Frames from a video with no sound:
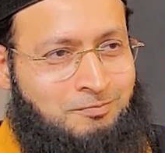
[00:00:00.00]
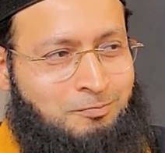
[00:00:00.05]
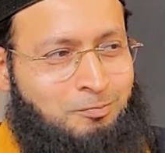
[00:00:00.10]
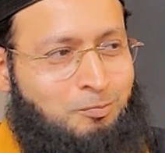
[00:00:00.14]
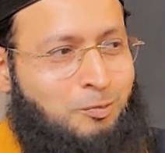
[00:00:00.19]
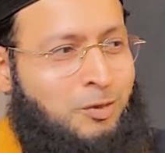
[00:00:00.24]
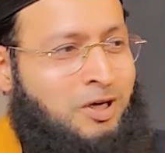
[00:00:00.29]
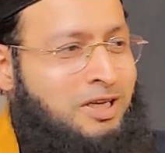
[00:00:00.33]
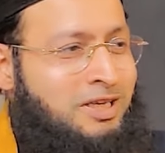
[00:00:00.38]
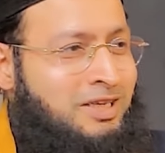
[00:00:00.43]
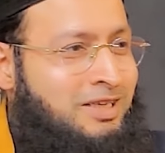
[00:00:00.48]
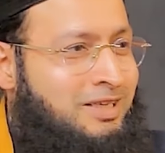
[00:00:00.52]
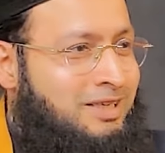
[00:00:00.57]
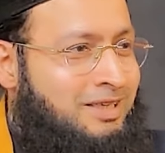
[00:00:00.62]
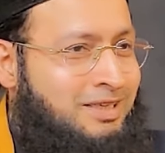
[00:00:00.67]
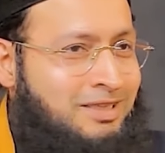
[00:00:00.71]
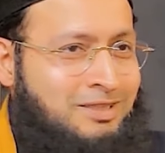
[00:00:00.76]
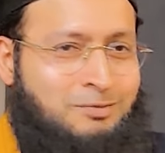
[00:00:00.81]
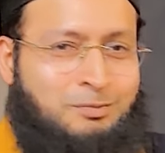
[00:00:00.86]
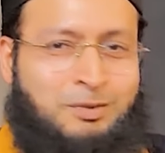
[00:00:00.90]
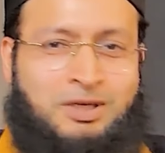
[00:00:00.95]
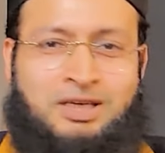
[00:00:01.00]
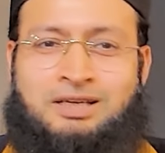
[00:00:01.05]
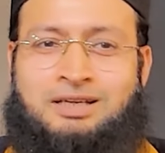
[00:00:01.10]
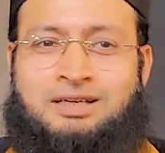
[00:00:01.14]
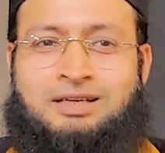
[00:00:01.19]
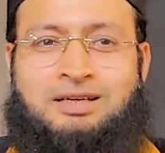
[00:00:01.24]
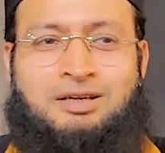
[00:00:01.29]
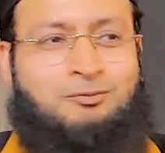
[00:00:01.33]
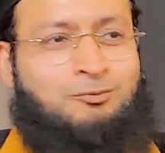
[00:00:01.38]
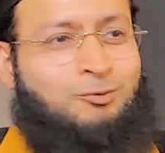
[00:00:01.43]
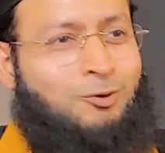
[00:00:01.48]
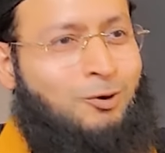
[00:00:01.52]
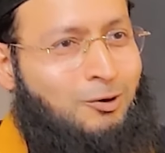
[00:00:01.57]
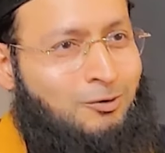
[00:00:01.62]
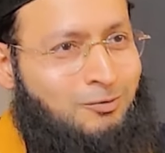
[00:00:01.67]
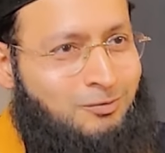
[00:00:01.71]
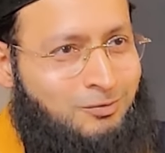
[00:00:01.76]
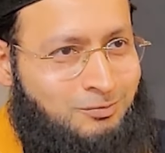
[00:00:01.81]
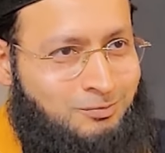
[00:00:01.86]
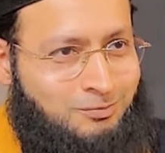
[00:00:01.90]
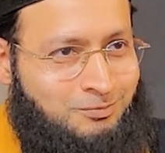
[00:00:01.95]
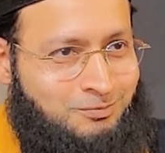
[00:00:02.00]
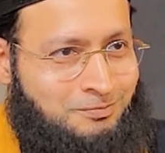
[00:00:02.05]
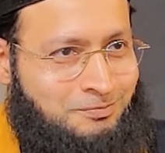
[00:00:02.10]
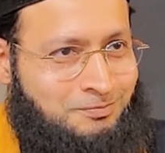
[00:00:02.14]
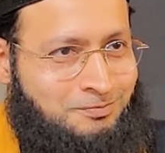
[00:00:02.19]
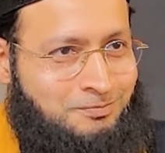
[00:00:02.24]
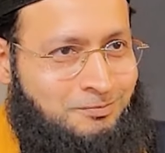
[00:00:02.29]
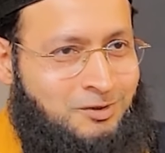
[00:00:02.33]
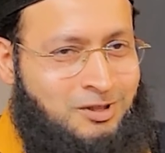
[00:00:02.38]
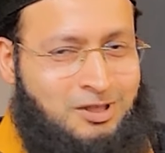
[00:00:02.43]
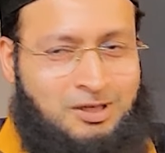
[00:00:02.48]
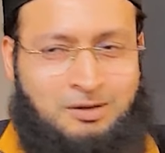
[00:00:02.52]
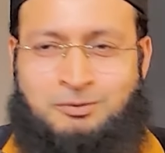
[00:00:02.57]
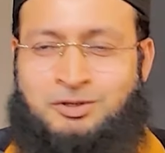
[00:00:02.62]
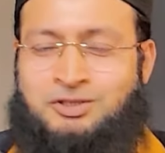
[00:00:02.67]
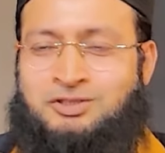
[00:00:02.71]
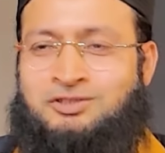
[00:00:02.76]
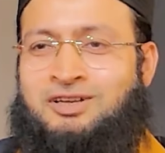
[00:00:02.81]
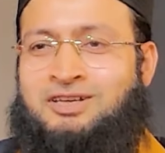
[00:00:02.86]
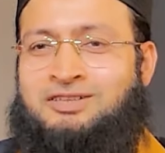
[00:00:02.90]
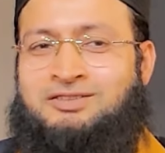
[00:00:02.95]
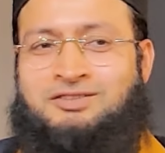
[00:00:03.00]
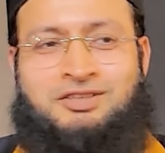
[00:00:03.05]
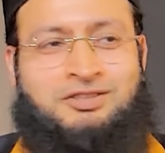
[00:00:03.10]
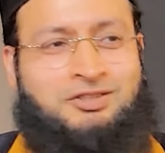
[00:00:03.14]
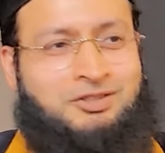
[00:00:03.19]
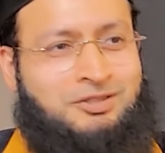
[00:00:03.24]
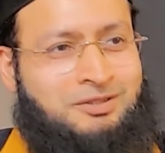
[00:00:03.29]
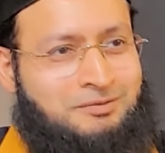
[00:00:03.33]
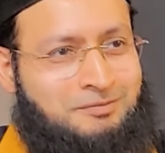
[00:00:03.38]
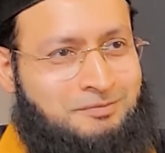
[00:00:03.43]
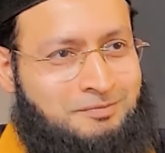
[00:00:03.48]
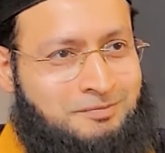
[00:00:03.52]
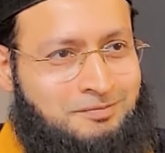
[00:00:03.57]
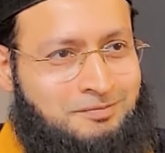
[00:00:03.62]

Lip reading: Money is being involved, commercialization.